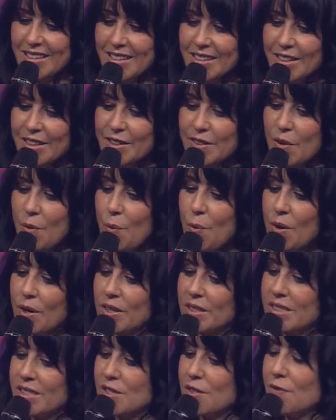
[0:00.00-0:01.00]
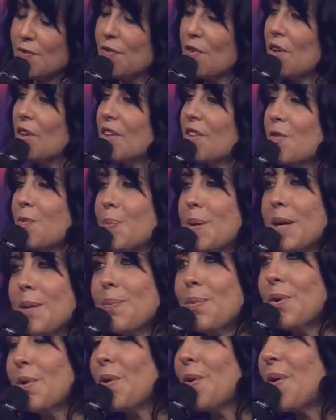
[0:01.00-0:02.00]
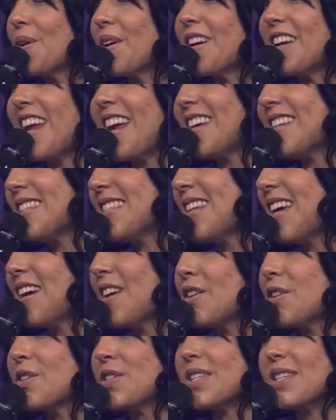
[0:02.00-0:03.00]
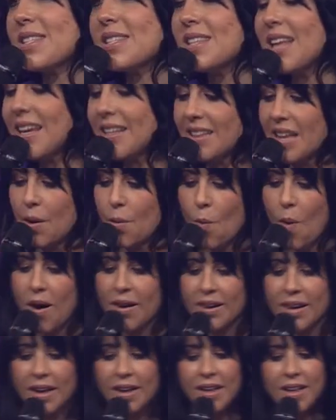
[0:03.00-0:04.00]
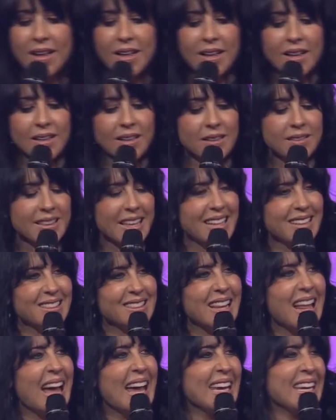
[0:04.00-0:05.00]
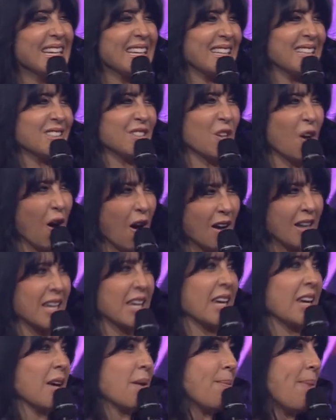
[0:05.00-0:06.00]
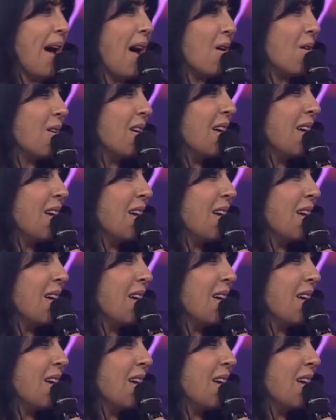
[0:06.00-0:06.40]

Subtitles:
Like the world is full of people who are naysayers. It's like they like talking about